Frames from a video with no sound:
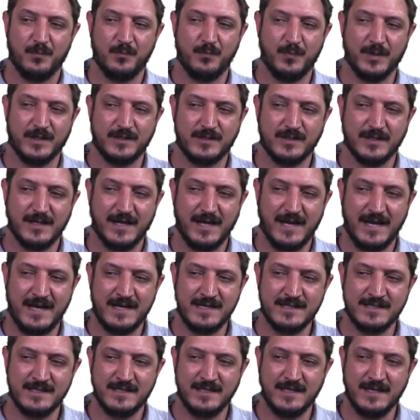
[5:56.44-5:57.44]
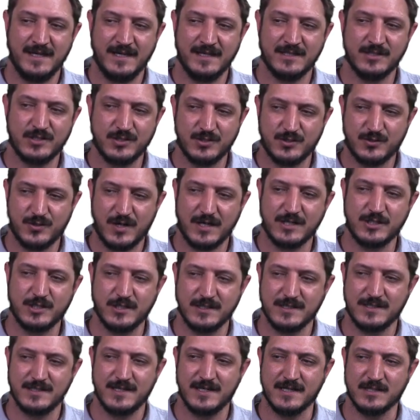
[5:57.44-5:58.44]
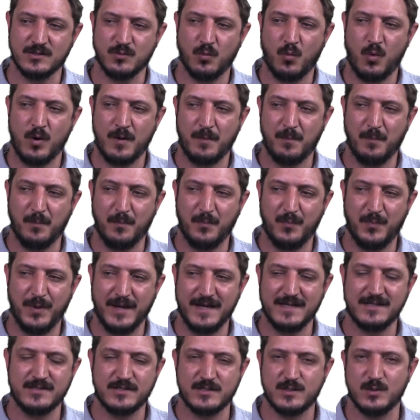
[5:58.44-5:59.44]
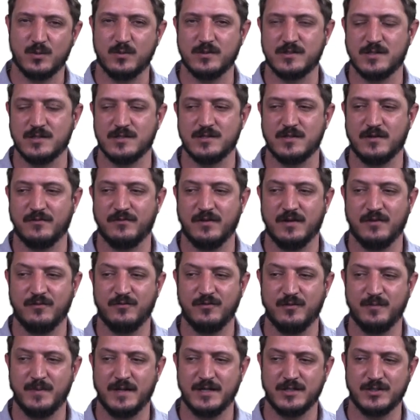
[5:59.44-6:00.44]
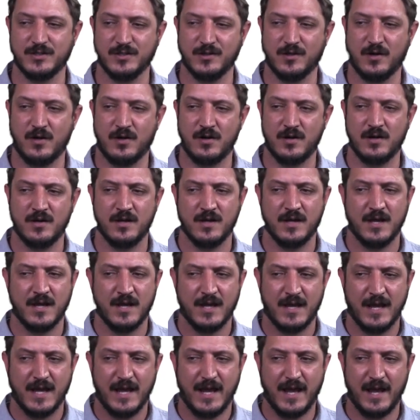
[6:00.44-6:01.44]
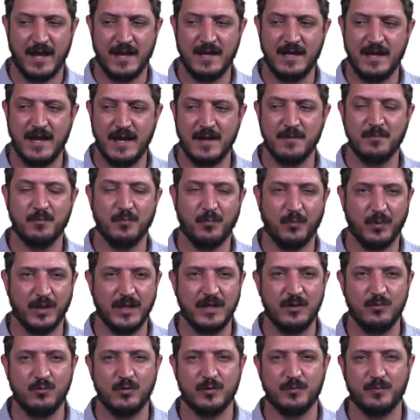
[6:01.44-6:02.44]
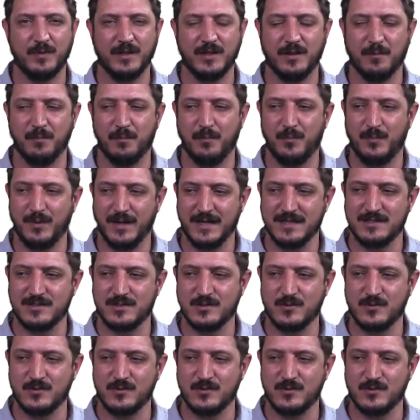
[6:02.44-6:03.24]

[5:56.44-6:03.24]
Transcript: But as the instruction says what best sources of information are, A and B would be the best